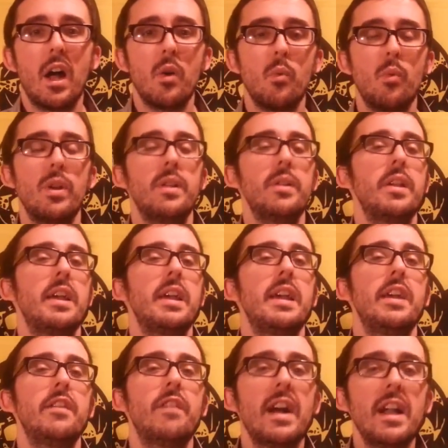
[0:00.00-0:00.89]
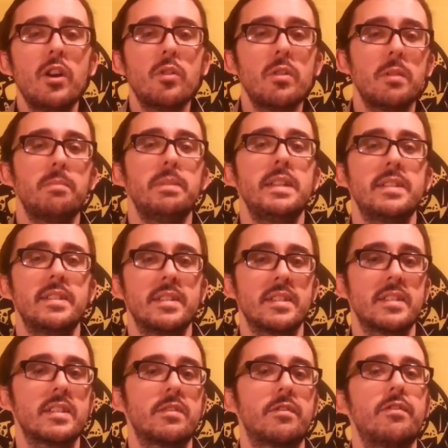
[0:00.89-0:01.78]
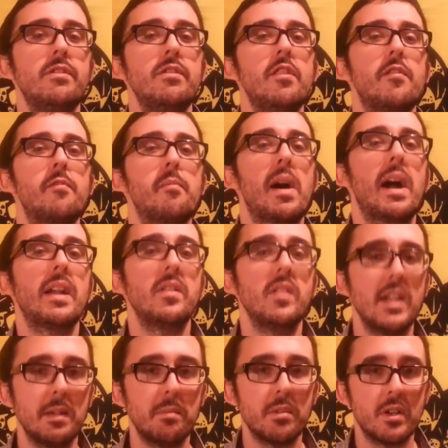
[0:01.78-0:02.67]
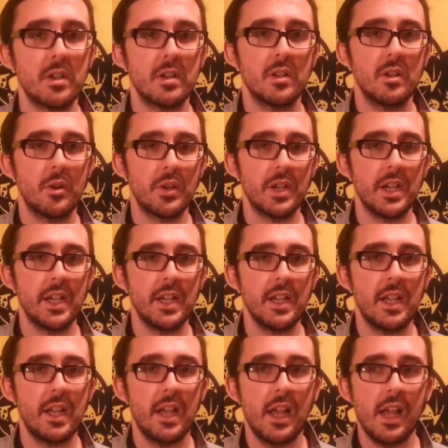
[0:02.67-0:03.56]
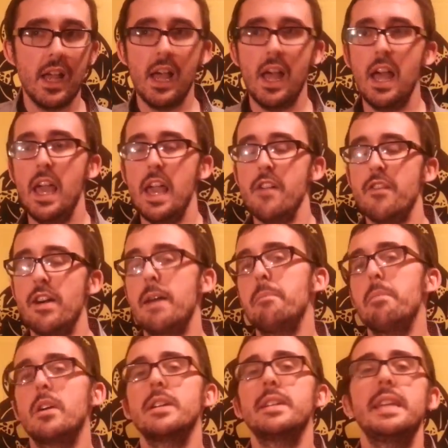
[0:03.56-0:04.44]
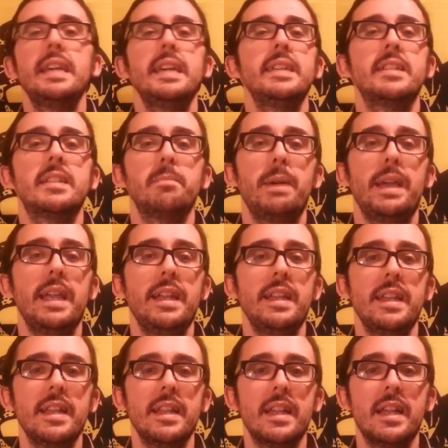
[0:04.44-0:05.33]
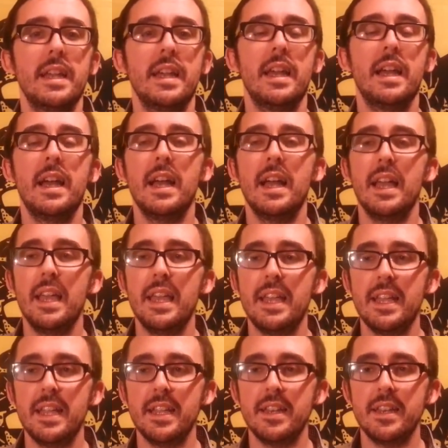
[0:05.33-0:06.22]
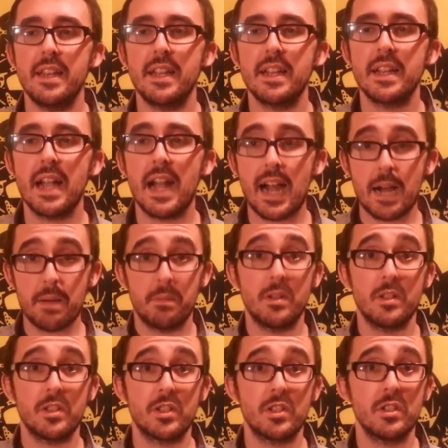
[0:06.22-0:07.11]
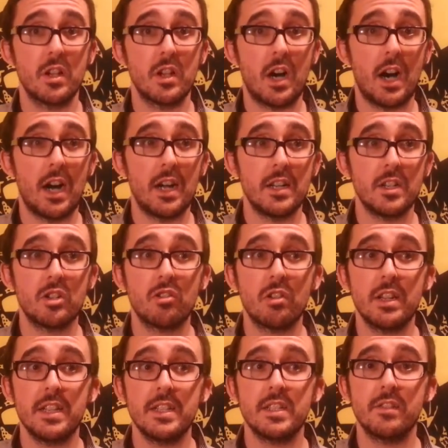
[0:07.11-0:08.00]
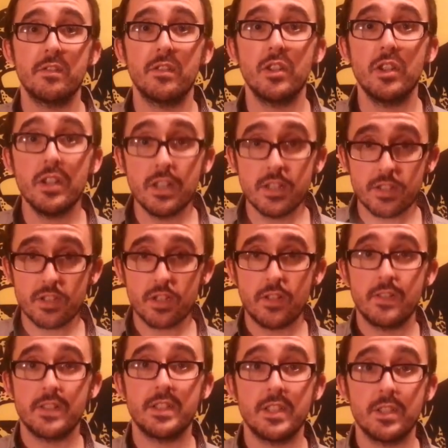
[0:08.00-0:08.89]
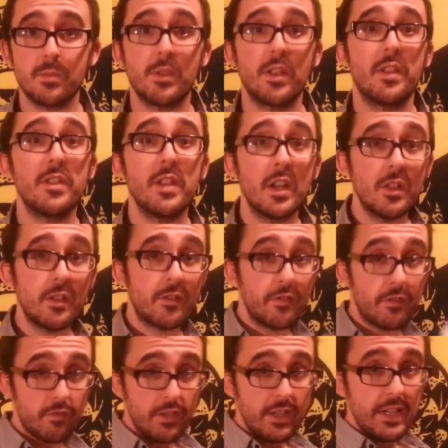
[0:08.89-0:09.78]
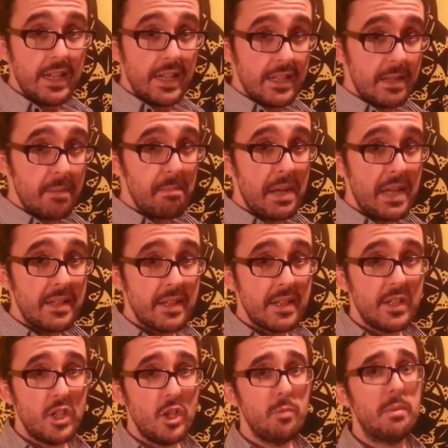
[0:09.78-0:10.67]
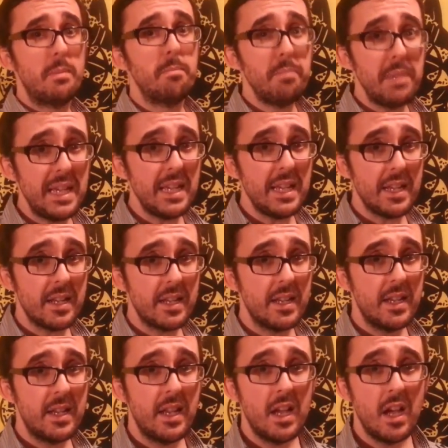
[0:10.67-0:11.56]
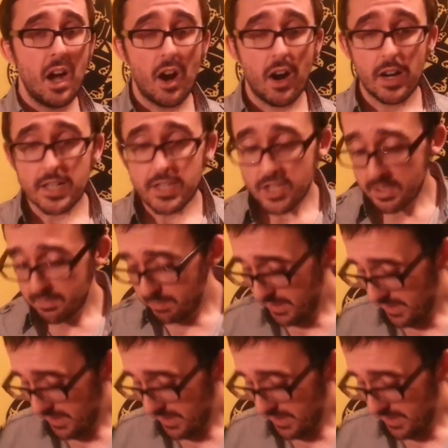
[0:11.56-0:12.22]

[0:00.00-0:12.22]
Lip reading: if I own a business, it's the fruit of my labor, okay? If I'm participating in commerce, trades of goods and services with another free, independent human being, all right, just